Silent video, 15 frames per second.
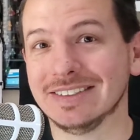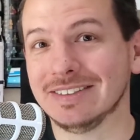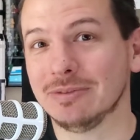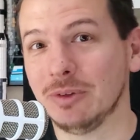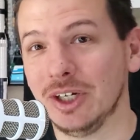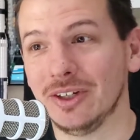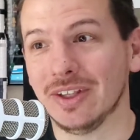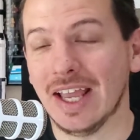
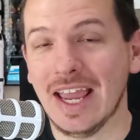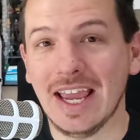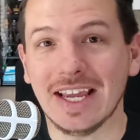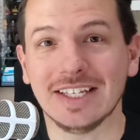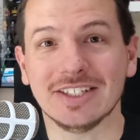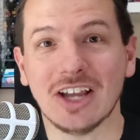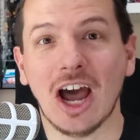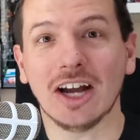well, A,
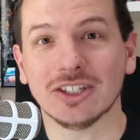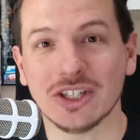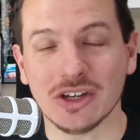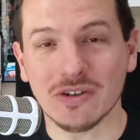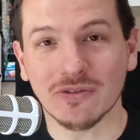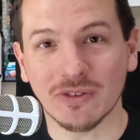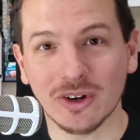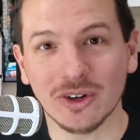talk to you
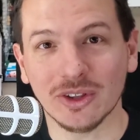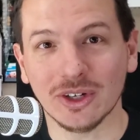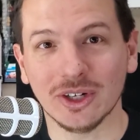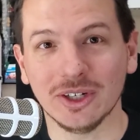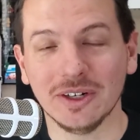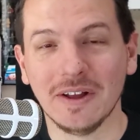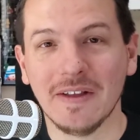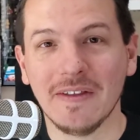further,